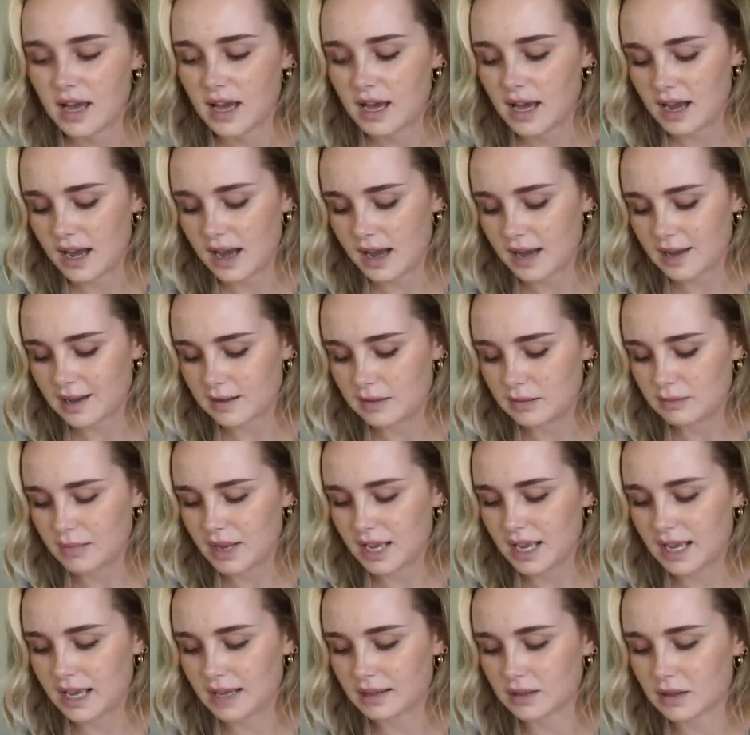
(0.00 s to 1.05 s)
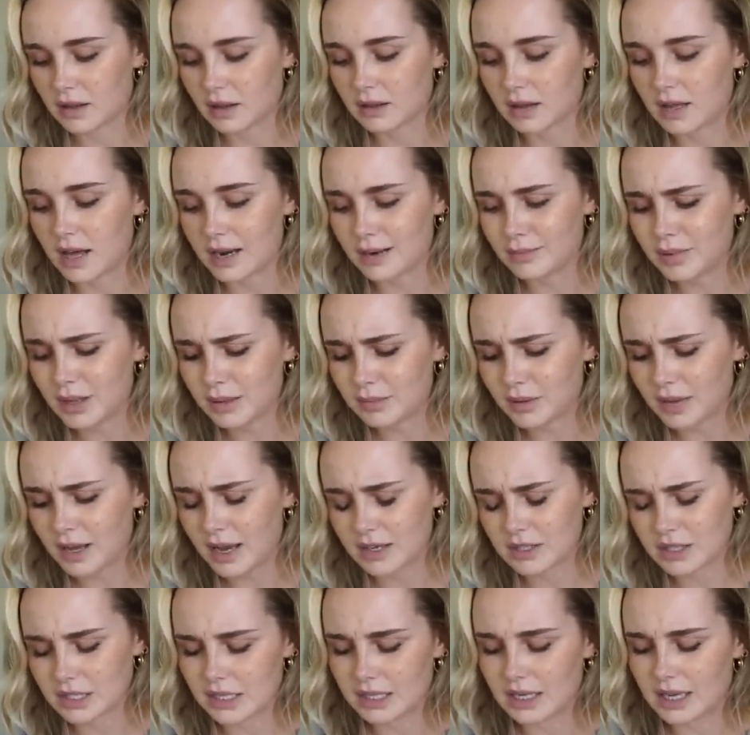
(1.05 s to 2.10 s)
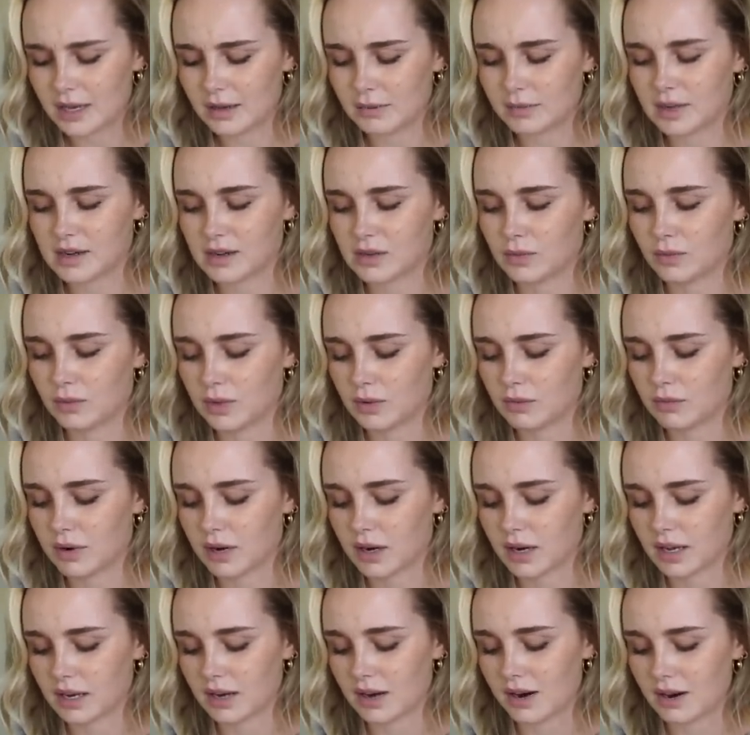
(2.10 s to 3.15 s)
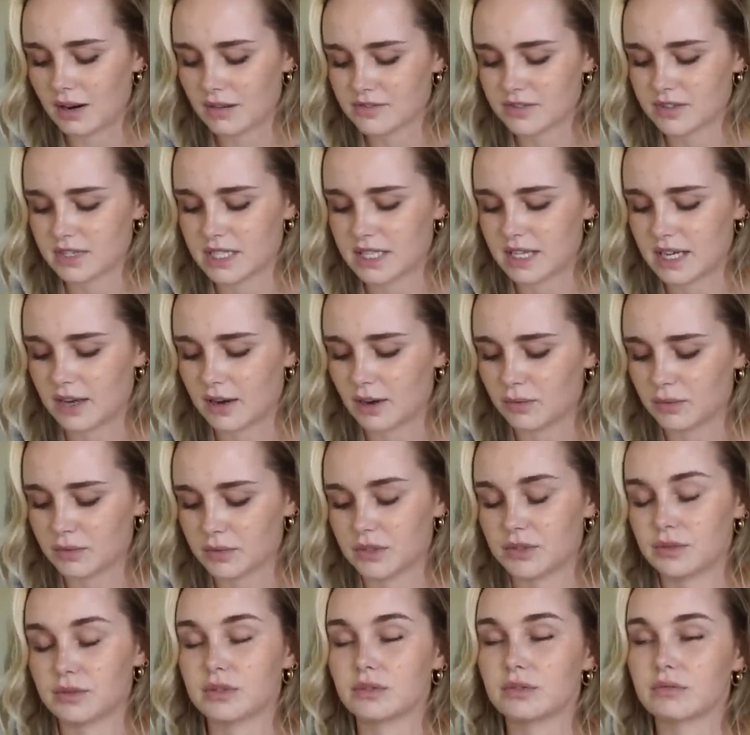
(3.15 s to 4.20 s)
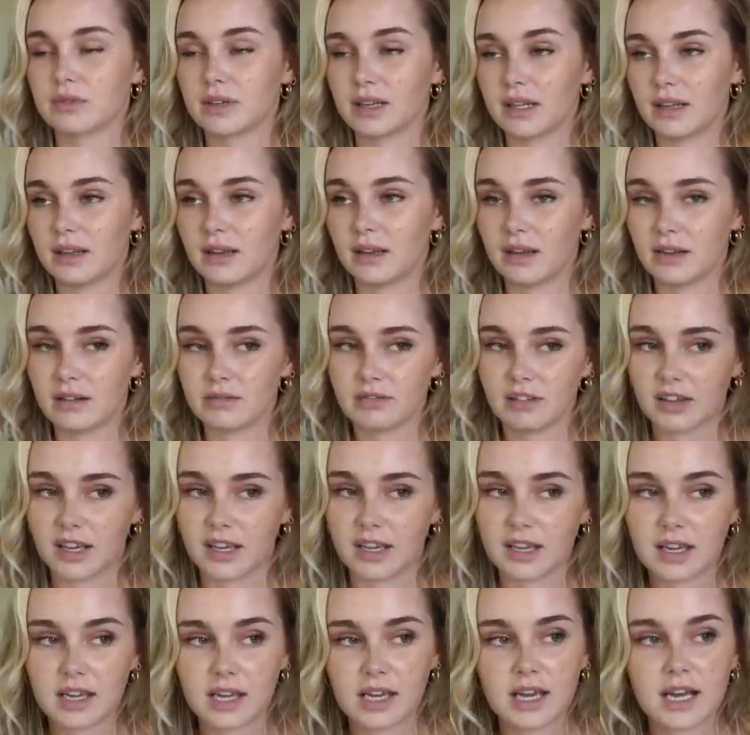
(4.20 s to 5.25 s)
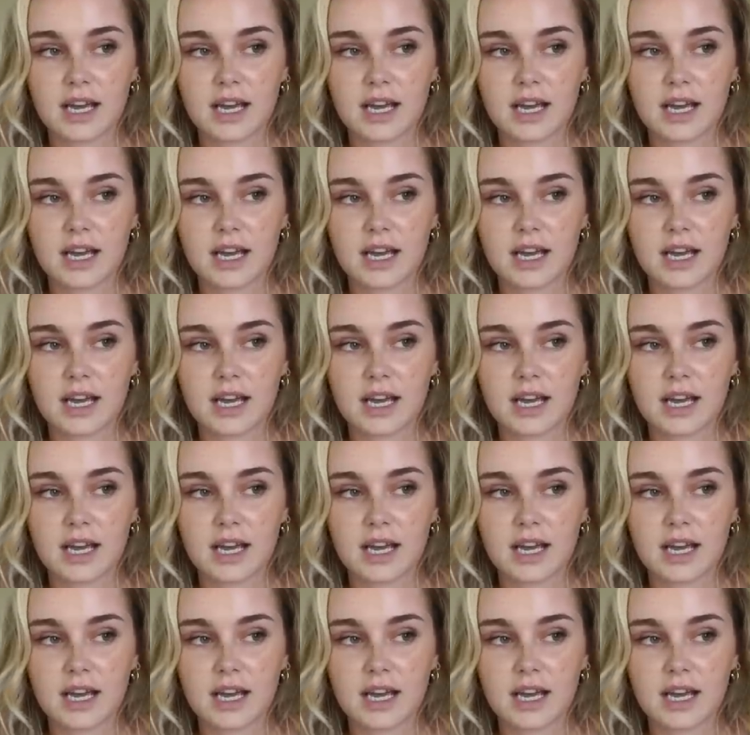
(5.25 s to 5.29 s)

And a lot of people actually came out of the woodwork and offered to help, which was really lovely.